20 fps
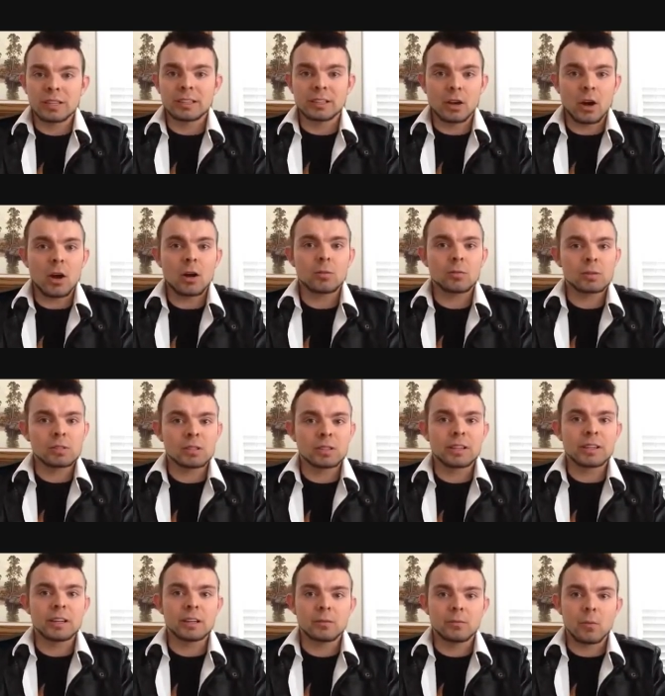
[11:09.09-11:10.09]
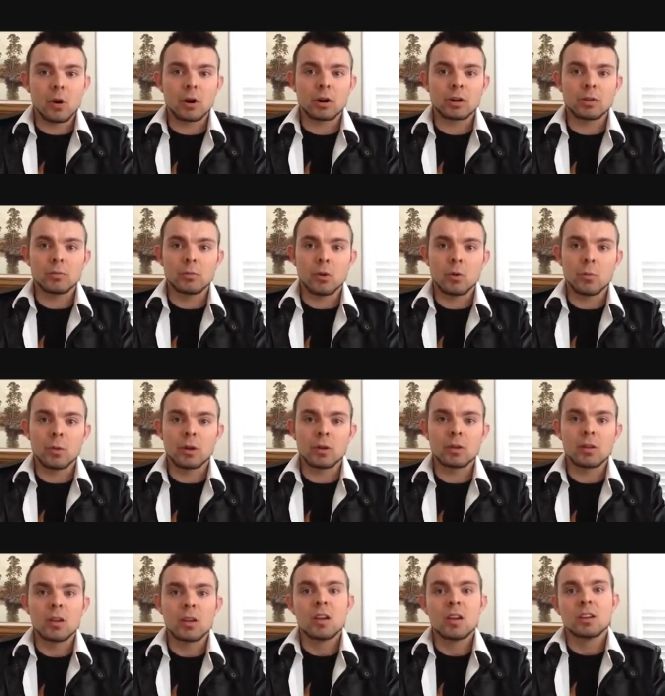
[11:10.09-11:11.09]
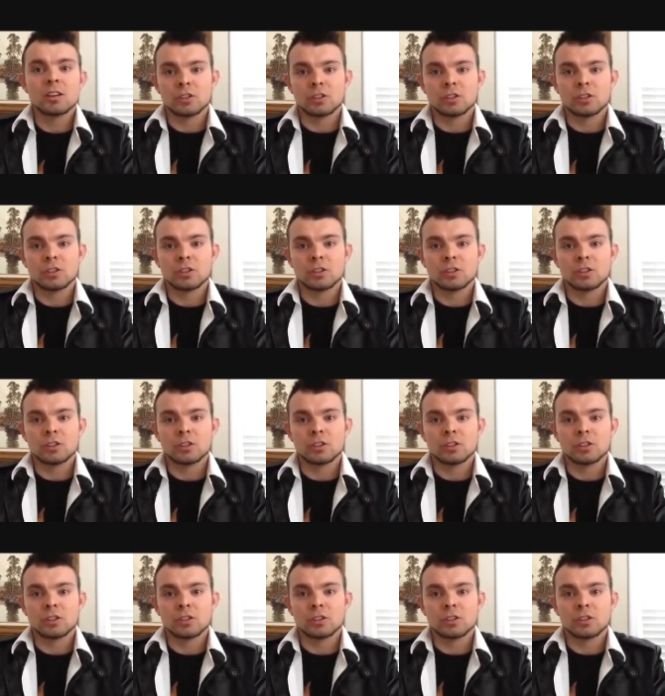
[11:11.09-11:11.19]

that God was leading Mark and Roma